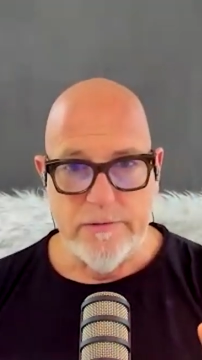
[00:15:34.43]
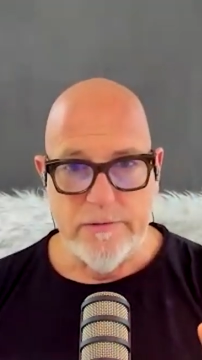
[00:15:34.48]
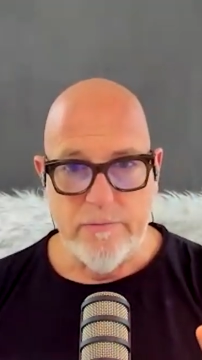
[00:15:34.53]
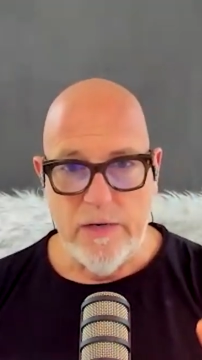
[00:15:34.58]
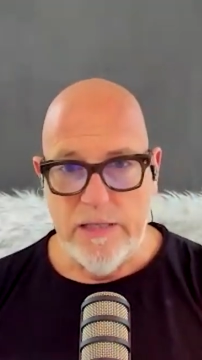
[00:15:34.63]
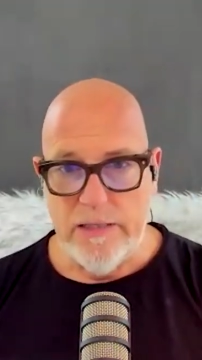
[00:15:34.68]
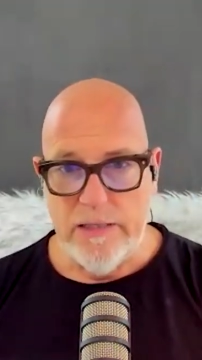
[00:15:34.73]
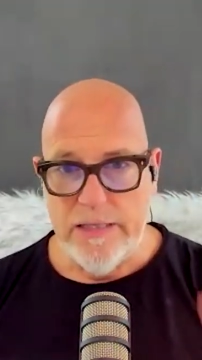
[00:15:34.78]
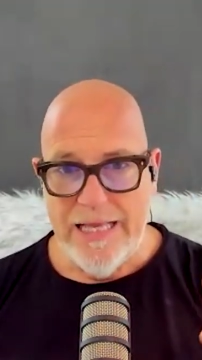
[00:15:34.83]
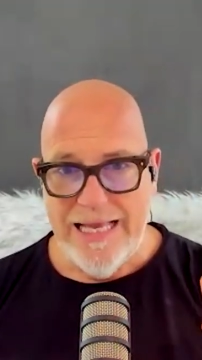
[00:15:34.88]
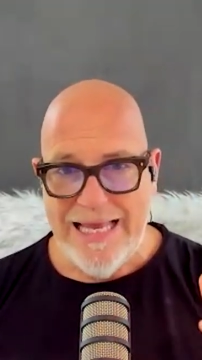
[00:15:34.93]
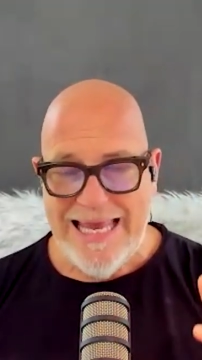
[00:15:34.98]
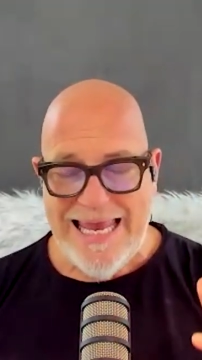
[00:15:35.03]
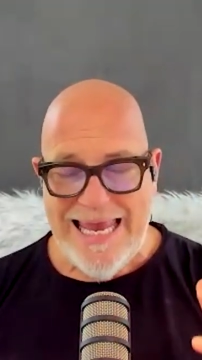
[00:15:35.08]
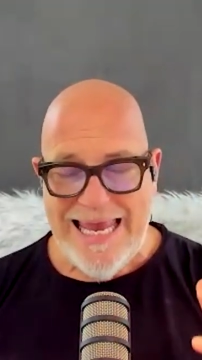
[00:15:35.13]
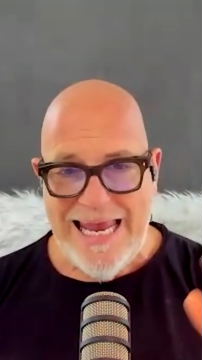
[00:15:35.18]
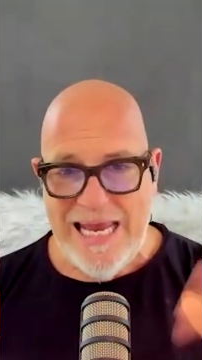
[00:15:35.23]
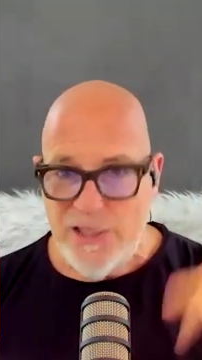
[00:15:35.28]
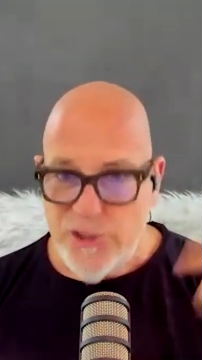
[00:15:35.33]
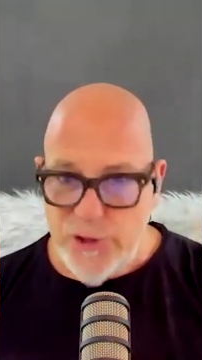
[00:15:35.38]
Well,
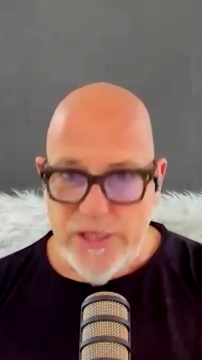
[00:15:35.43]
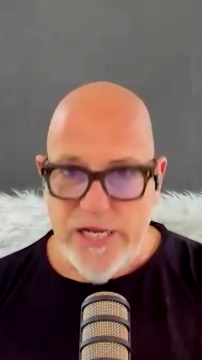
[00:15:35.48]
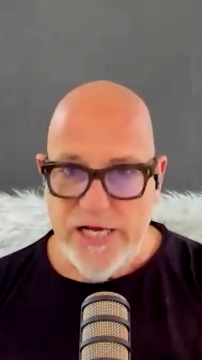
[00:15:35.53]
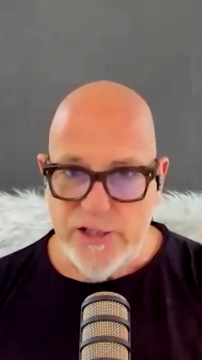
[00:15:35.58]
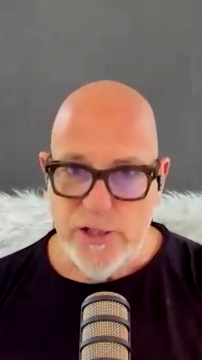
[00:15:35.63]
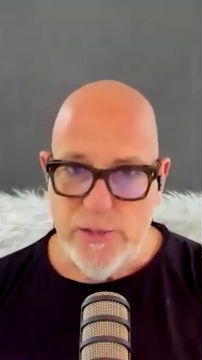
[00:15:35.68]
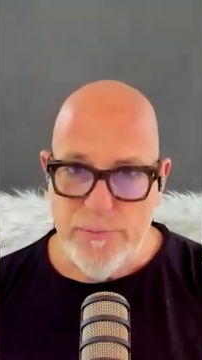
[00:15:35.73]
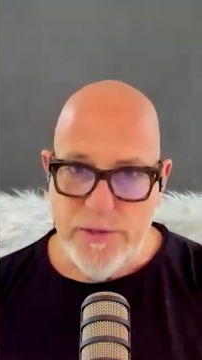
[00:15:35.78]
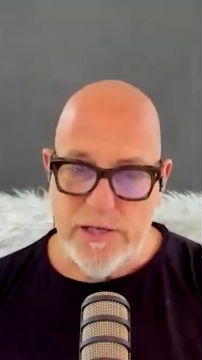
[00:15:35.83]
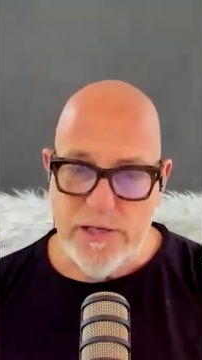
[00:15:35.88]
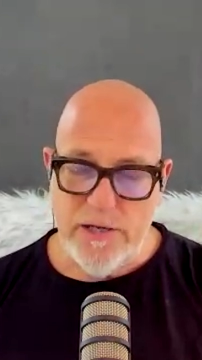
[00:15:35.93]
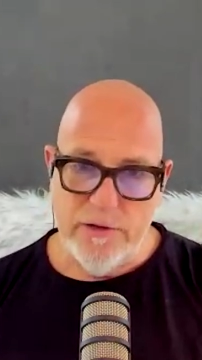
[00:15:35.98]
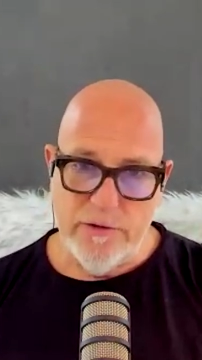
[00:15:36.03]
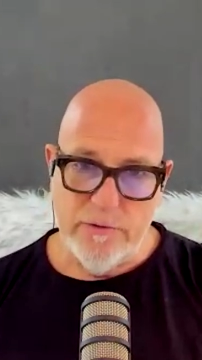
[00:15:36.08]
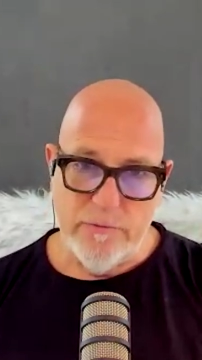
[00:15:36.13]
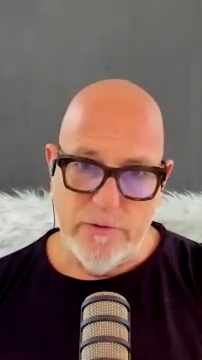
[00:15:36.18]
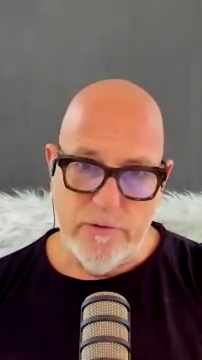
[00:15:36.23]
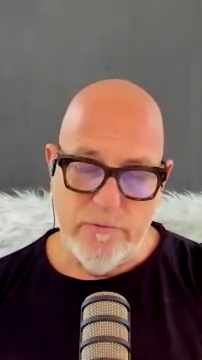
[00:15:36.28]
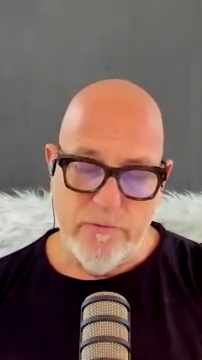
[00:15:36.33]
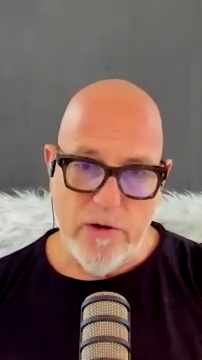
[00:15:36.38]
it should actually be the
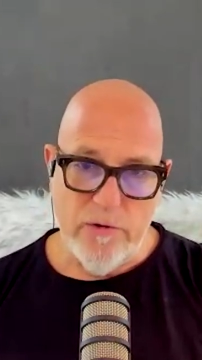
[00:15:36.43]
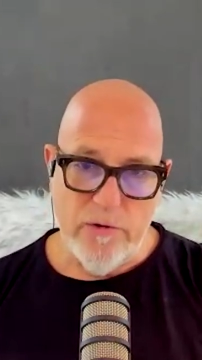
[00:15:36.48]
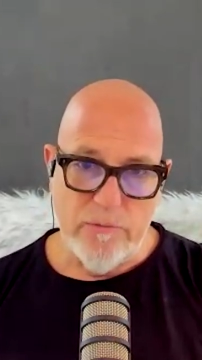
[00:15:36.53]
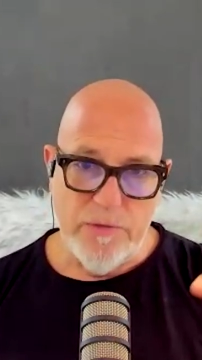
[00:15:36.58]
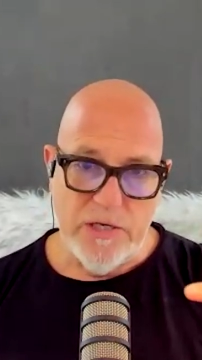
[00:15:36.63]
other way around,